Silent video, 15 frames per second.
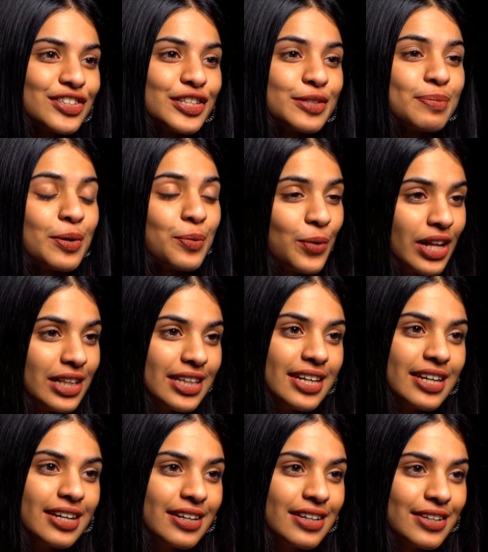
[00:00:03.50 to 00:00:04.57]
as being wealthy,
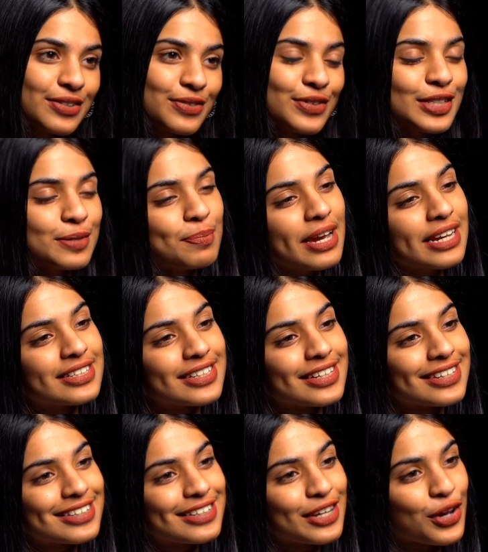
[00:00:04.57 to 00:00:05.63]

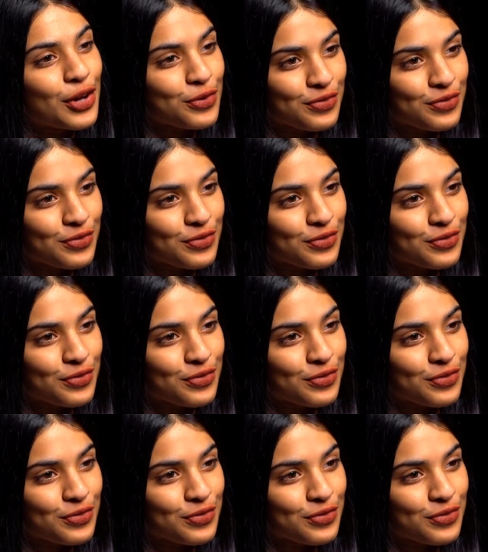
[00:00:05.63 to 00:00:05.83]
respected, or